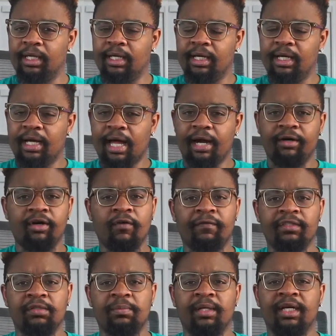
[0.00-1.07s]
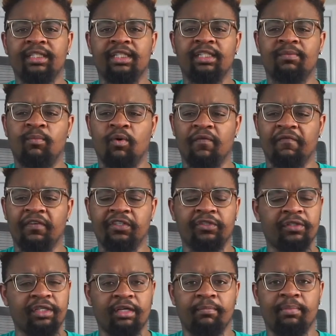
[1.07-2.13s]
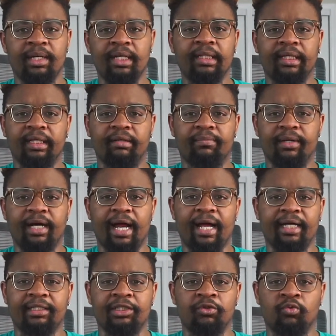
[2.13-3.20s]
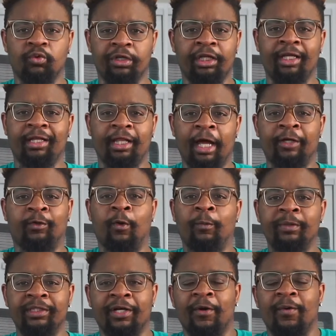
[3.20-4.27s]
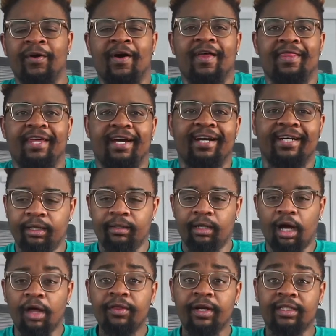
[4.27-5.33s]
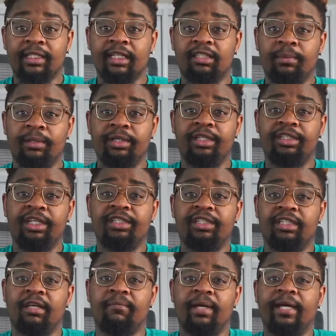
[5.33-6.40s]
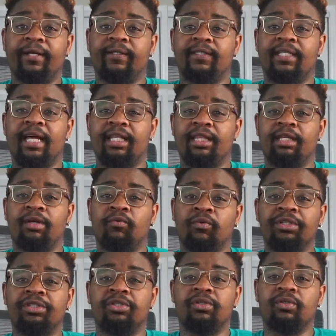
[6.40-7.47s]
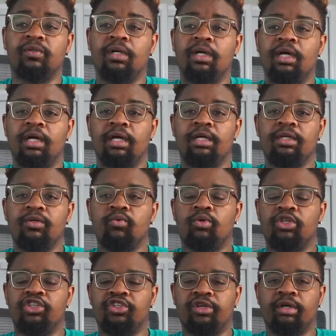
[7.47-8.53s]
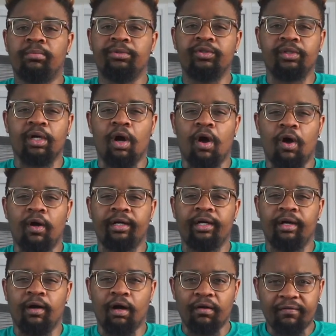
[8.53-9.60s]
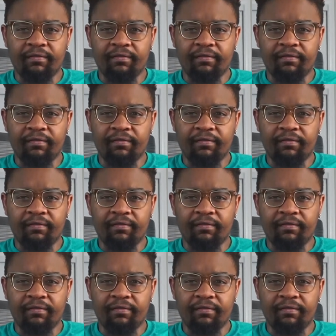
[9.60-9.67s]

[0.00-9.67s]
I don't know if it's because it's more visually appealing, but I actually really liked what was going on there. Other accessibility changes I made is that in the original, you could just turn music on and off,